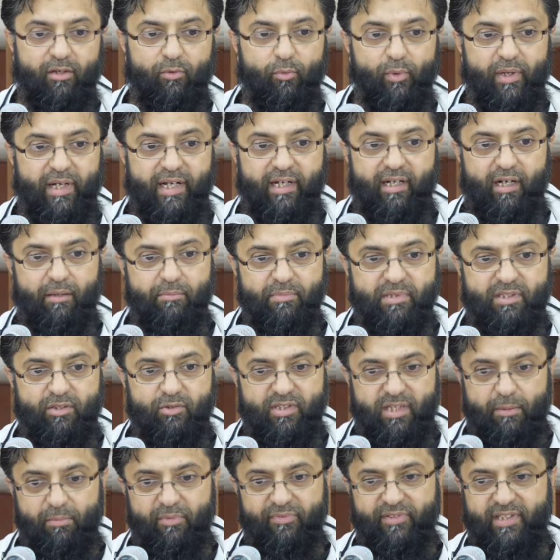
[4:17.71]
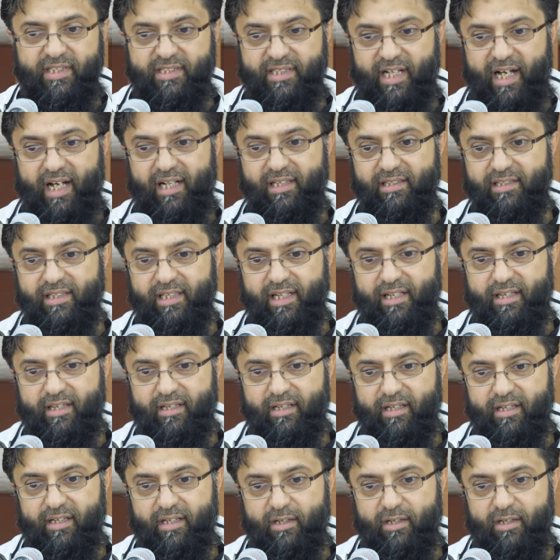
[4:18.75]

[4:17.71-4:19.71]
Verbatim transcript: when it comes to some of these ahadith,